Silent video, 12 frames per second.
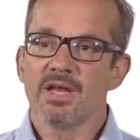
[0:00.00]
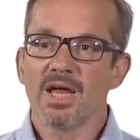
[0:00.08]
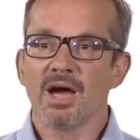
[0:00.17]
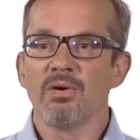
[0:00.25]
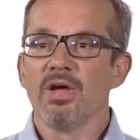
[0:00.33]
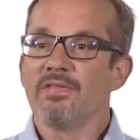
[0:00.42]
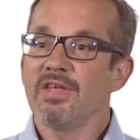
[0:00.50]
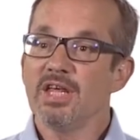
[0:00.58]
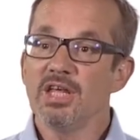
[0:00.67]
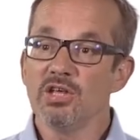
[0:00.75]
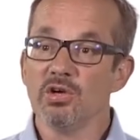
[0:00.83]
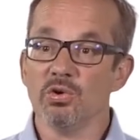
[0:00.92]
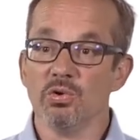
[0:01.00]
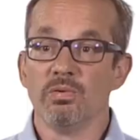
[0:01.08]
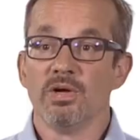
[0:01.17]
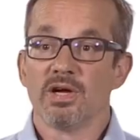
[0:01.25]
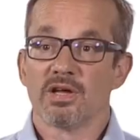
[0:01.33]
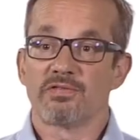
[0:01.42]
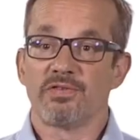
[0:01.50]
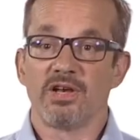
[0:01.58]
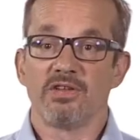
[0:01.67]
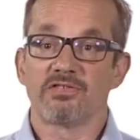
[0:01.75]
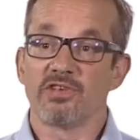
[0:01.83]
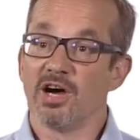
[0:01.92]
Now, the E U has
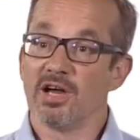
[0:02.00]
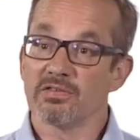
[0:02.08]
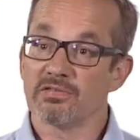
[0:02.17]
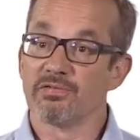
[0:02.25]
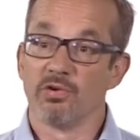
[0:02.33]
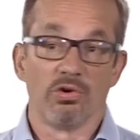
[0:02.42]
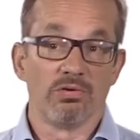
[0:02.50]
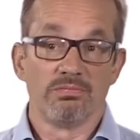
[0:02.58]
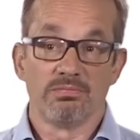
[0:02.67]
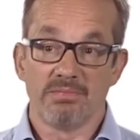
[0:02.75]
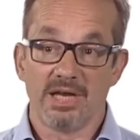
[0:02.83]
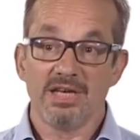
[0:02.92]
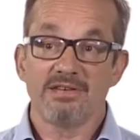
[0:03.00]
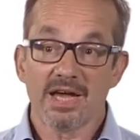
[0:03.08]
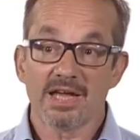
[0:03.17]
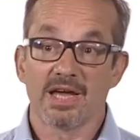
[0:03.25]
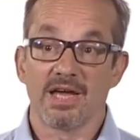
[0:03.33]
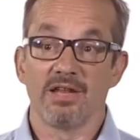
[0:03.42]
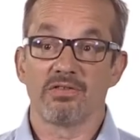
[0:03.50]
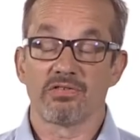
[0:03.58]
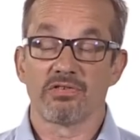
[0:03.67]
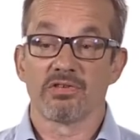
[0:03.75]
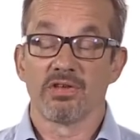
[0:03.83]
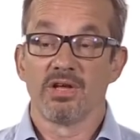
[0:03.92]
funded science for many
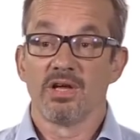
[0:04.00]
decades,